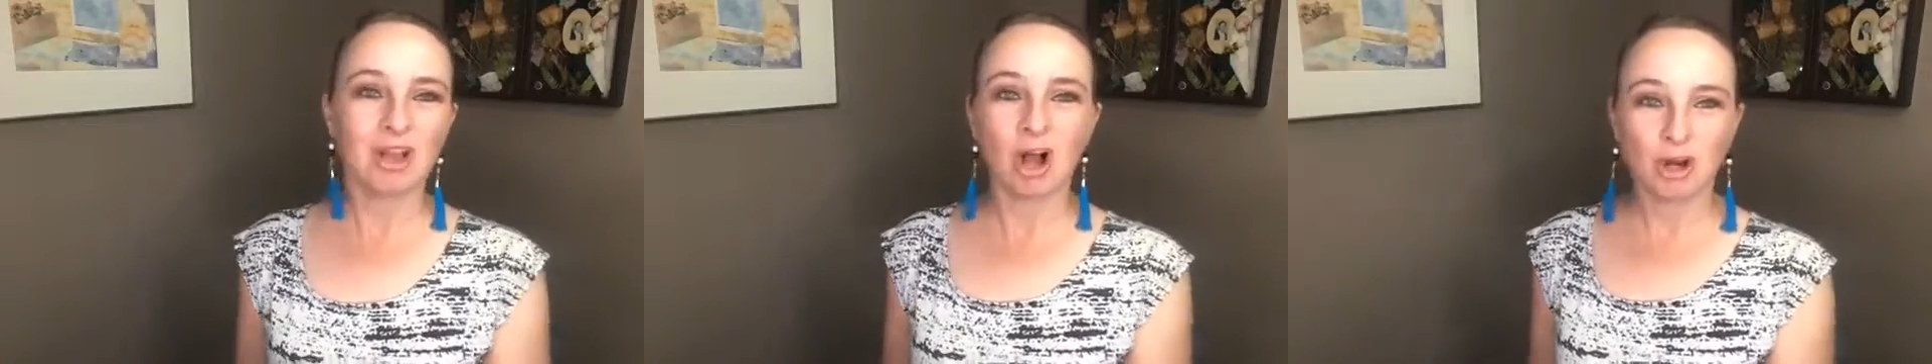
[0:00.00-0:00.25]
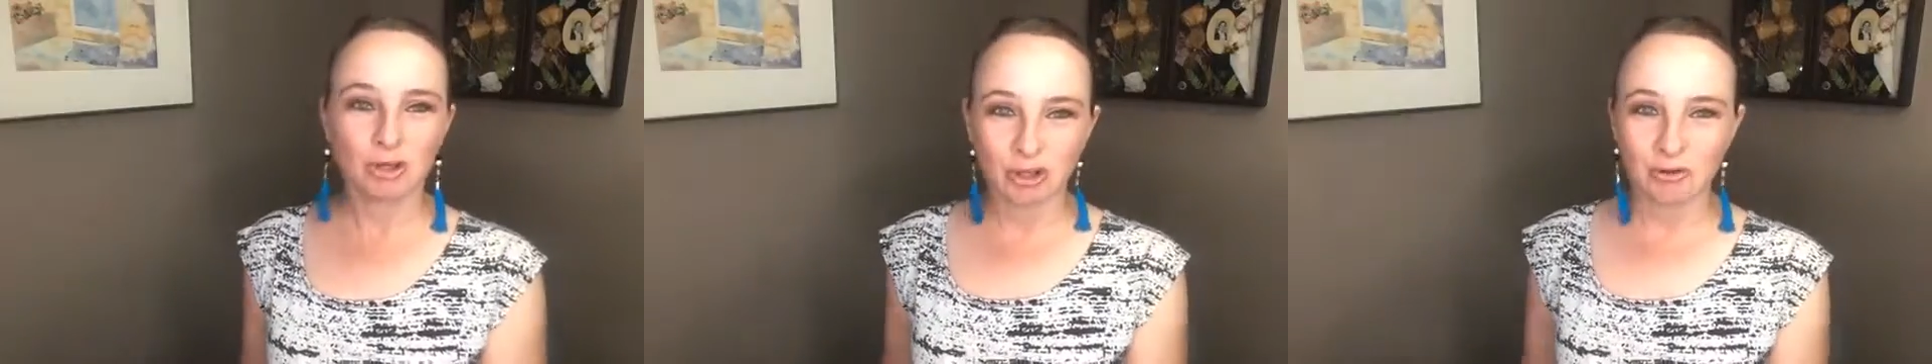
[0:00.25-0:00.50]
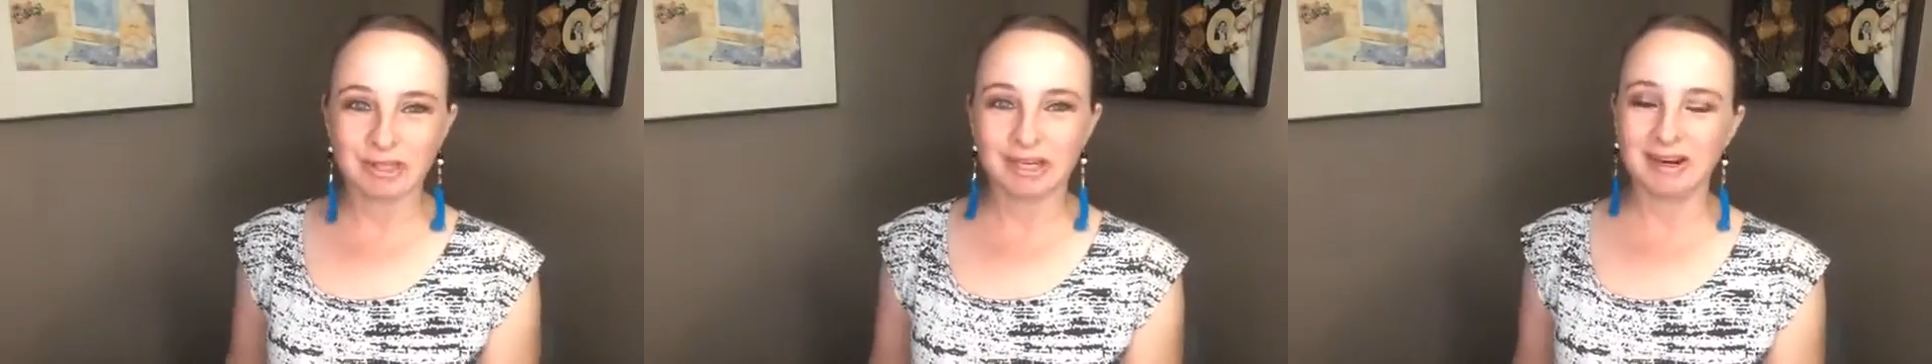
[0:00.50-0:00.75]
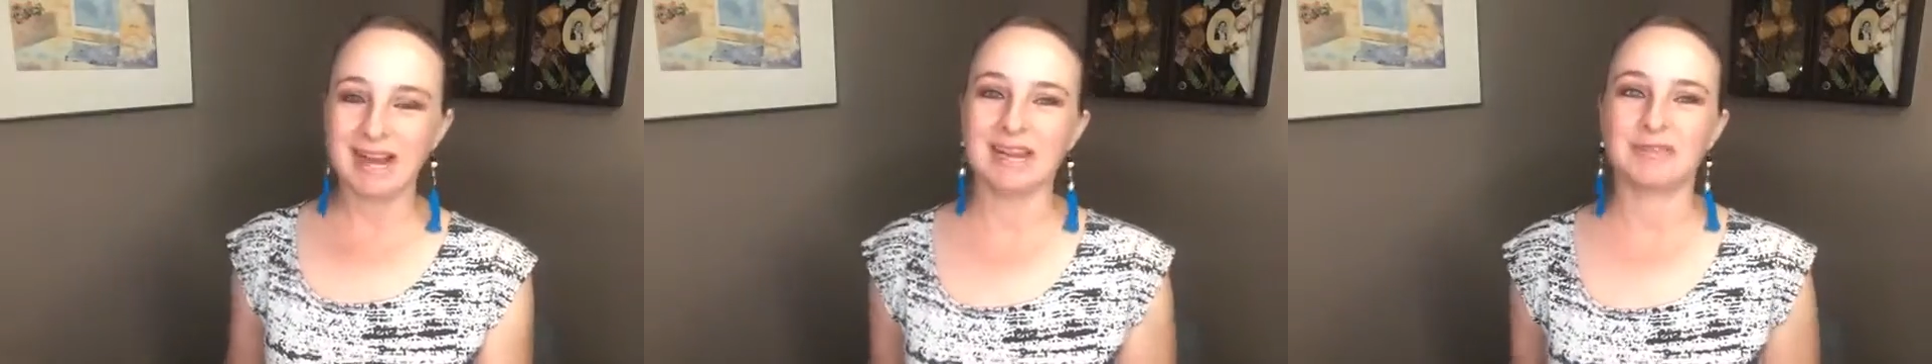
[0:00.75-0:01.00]
I'll go
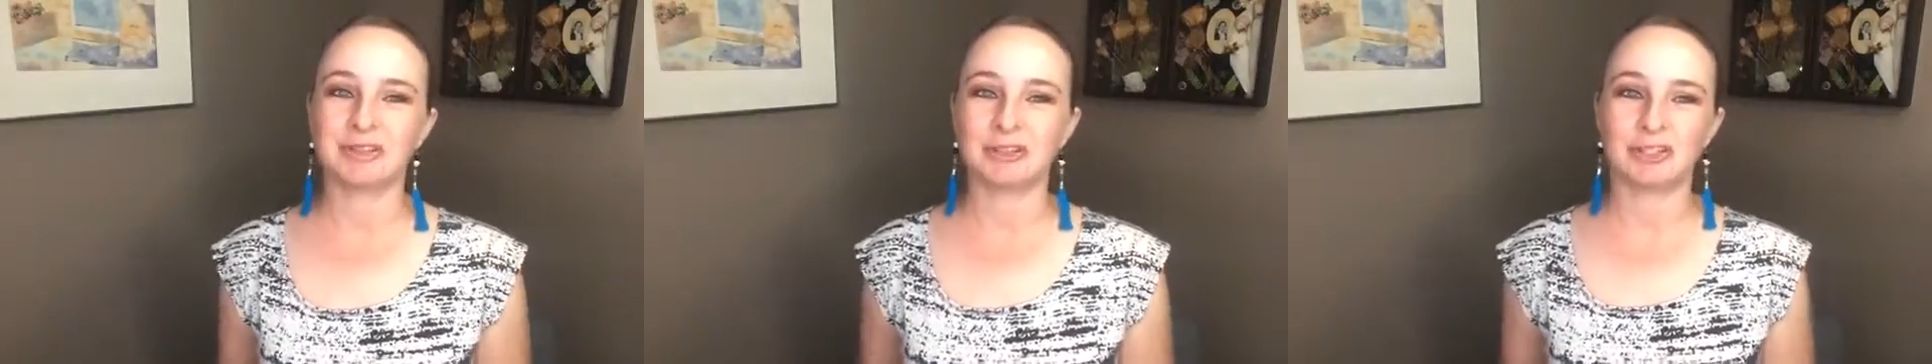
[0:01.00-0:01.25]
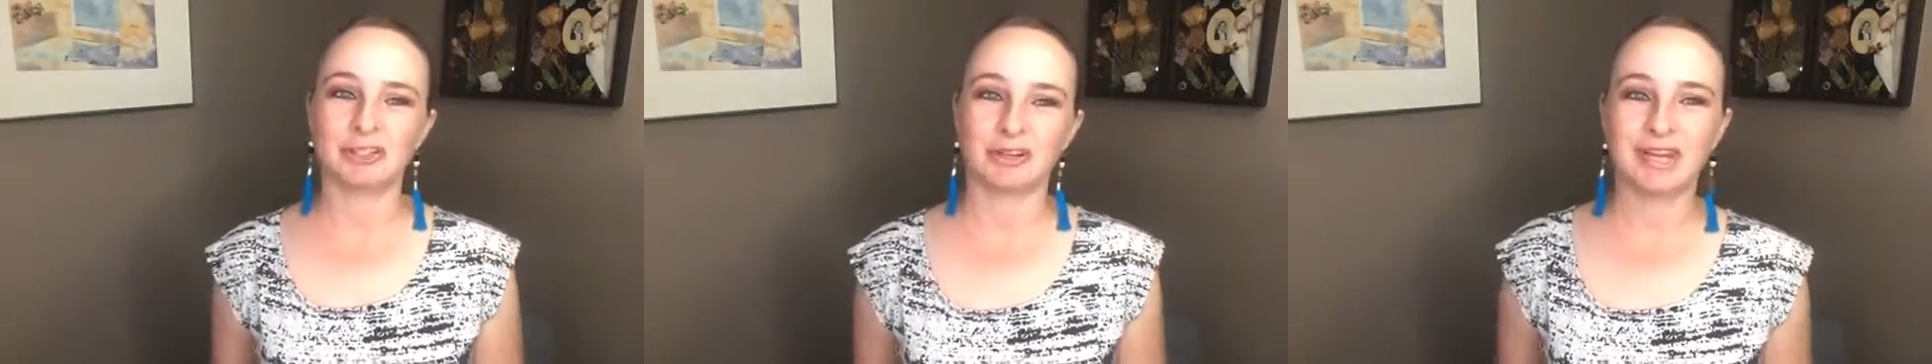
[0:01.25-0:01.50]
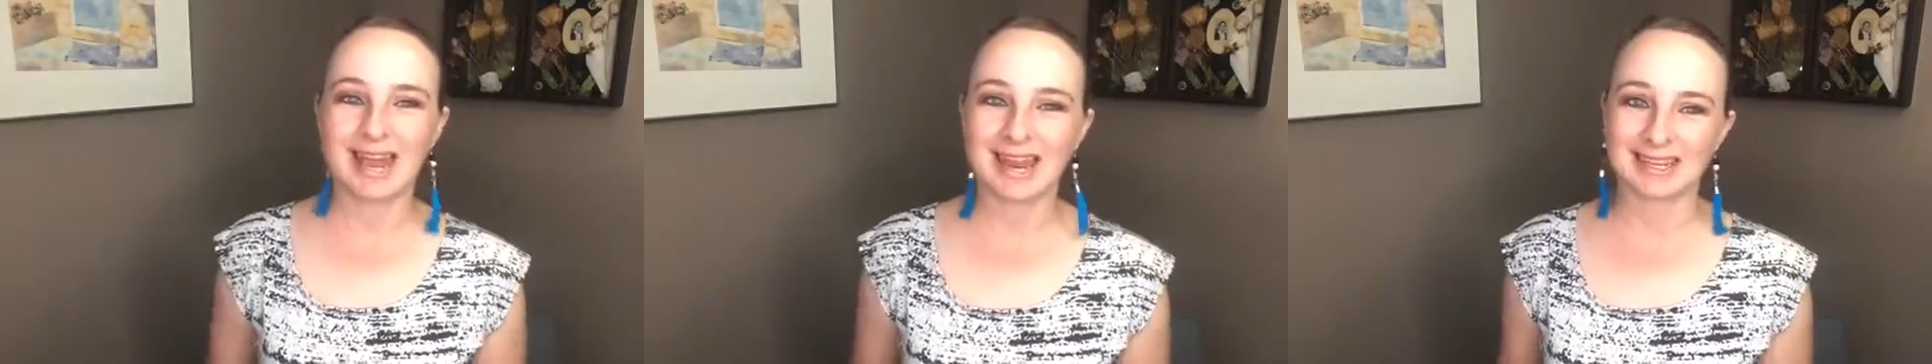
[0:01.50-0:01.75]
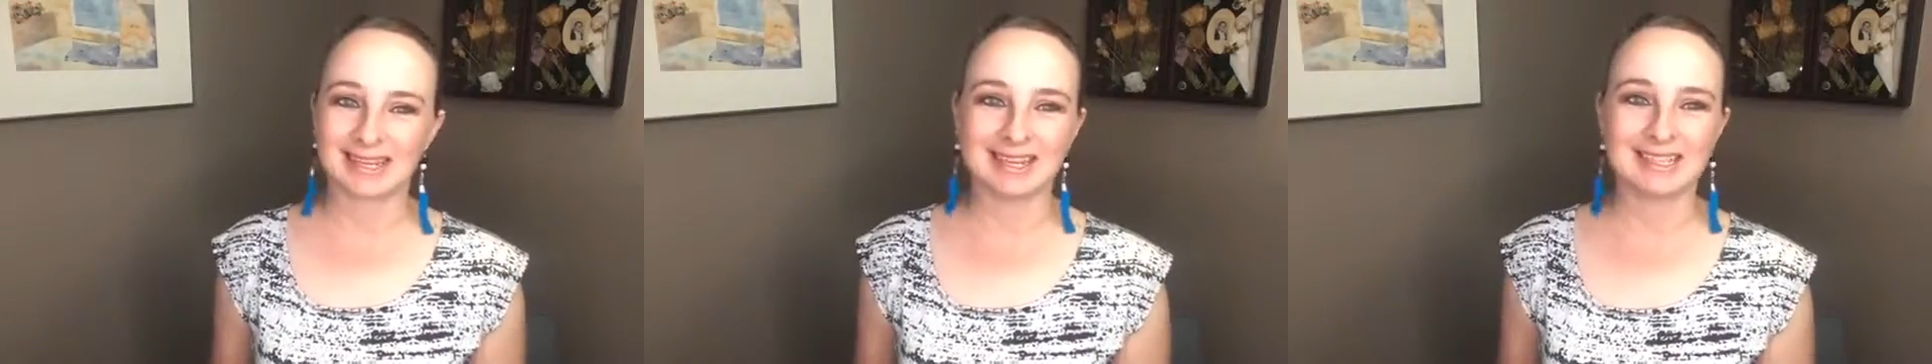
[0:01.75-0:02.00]
there, and if there's certain
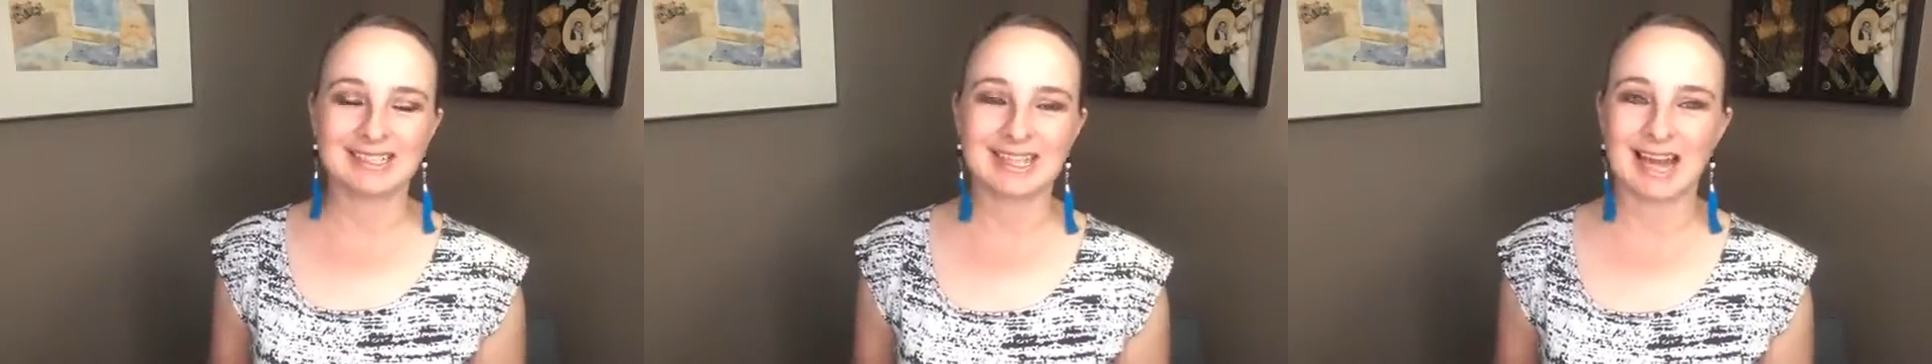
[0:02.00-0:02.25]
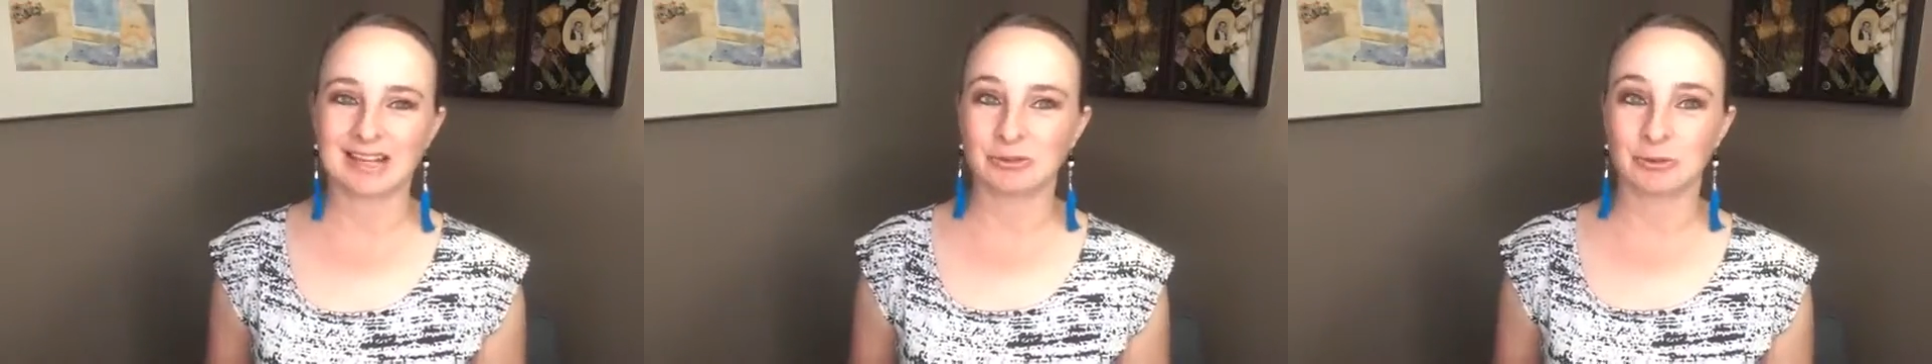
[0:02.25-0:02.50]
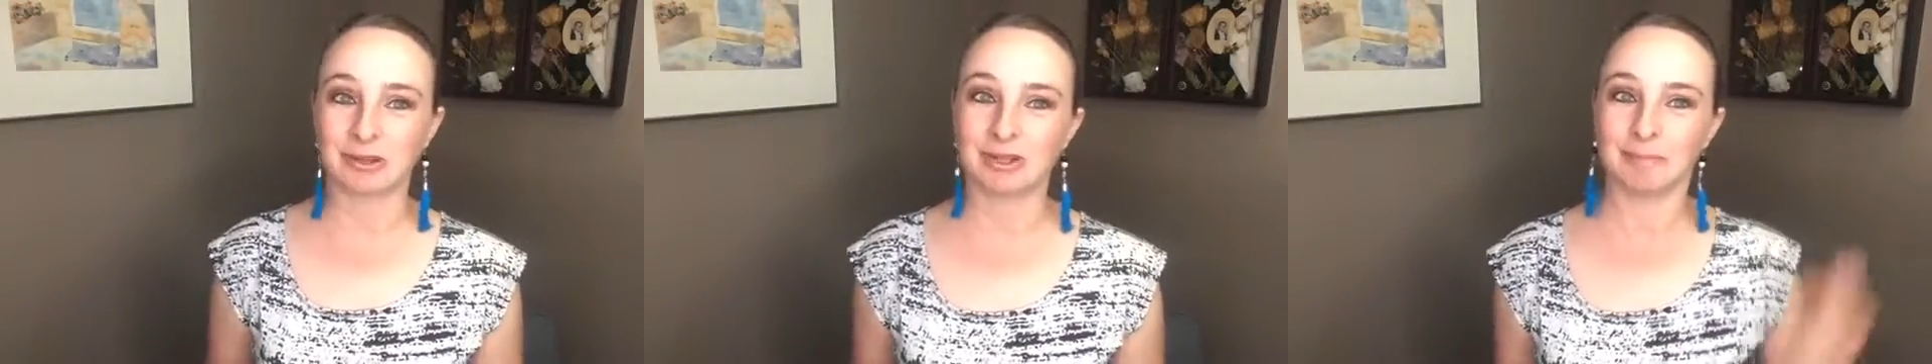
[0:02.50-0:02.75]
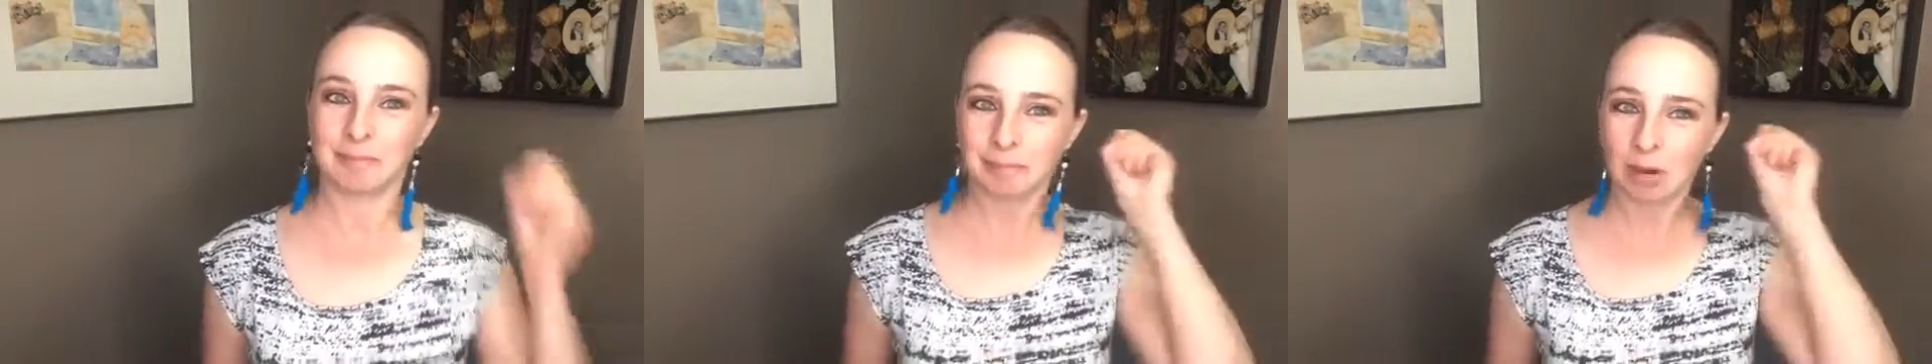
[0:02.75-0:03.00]
headlines that sort of